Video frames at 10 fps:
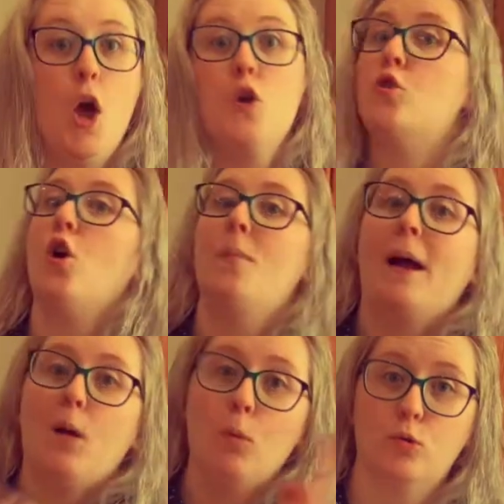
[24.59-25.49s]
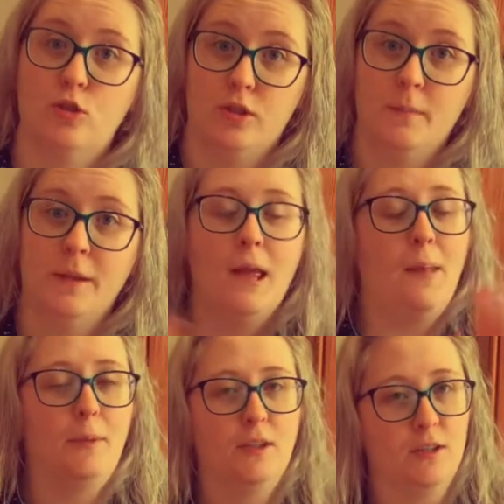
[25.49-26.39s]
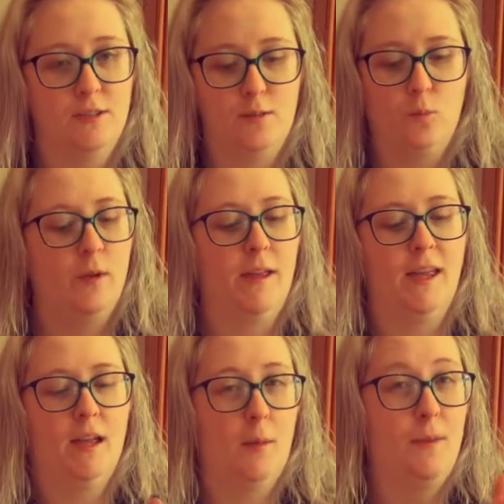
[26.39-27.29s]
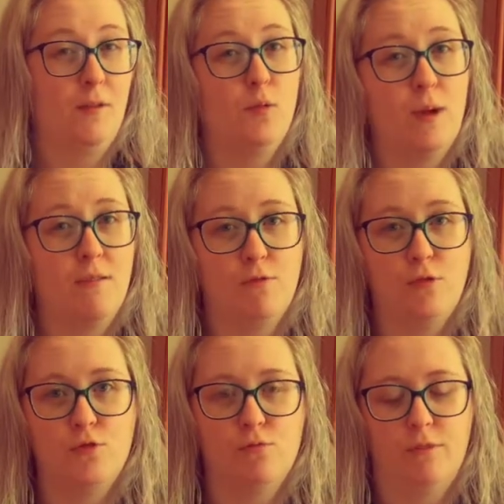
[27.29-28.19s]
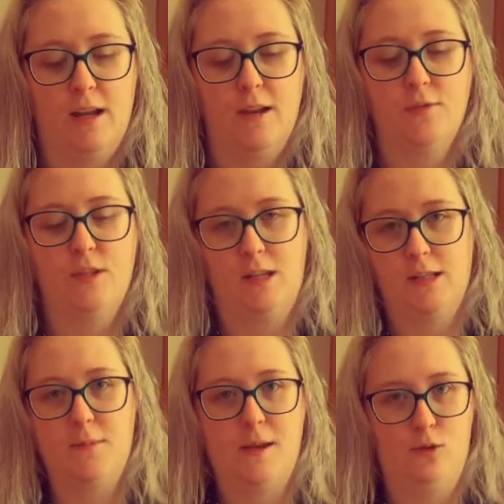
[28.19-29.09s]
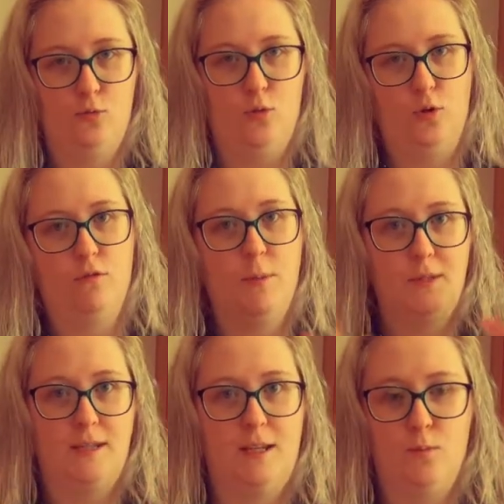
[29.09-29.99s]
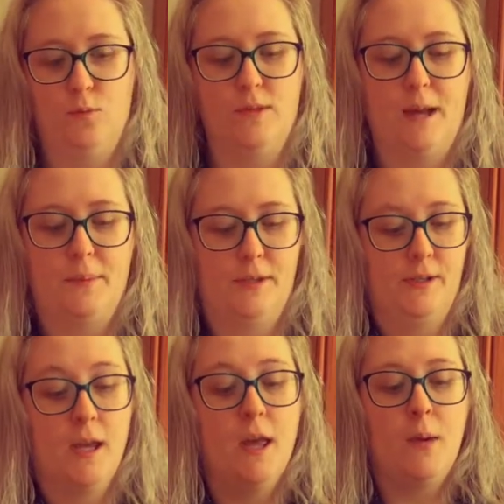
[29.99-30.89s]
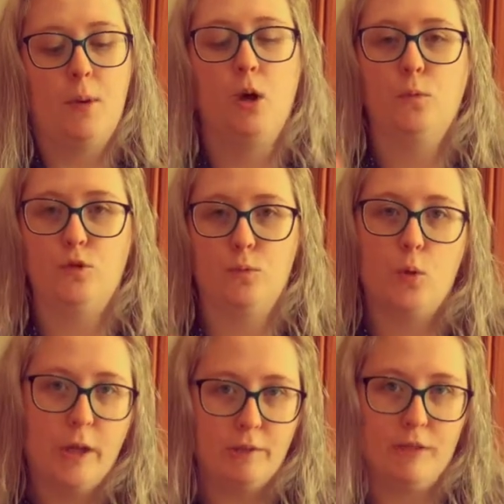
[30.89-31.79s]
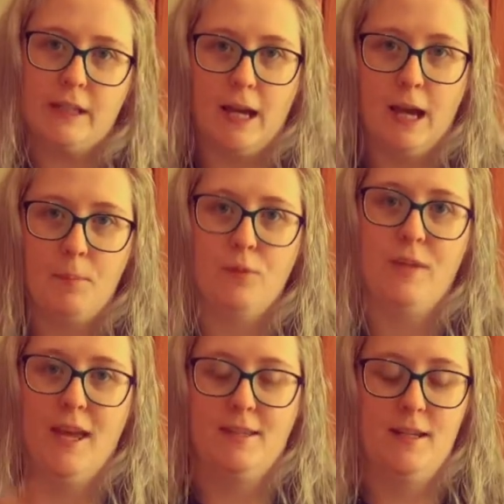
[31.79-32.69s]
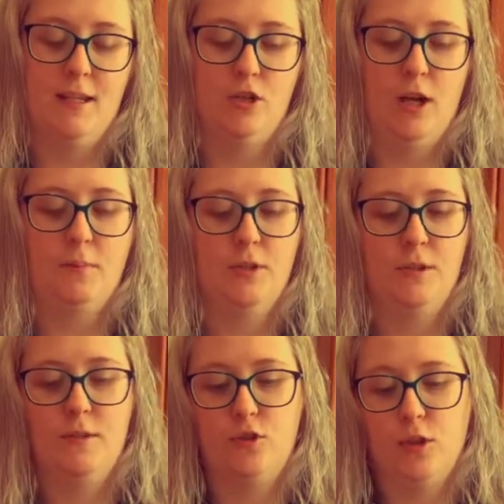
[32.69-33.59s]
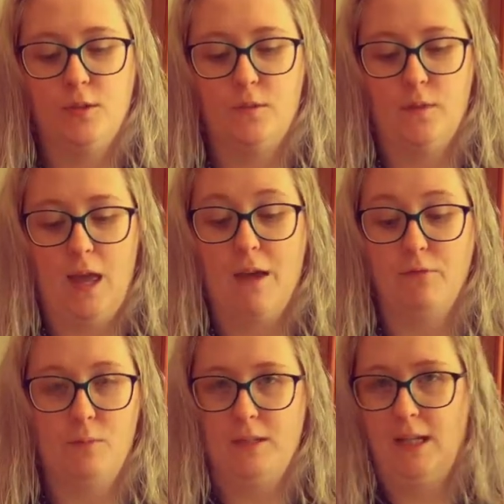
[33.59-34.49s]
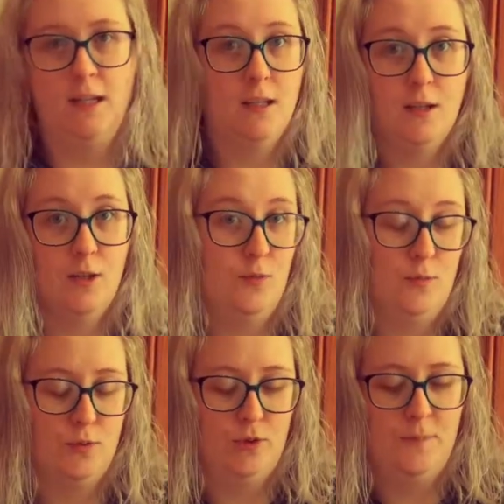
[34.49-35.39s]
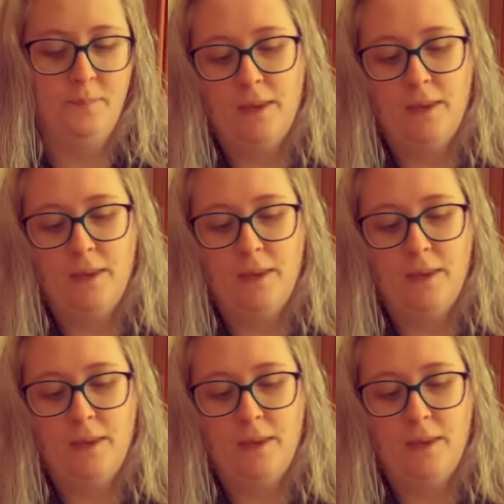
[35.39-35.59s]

go back and watch them because we're a bit of the way through the story now, so you need to make sure you're up to date on what's happened. But I will do a quick recap of yesterday's chapters just for everybody who's watched them.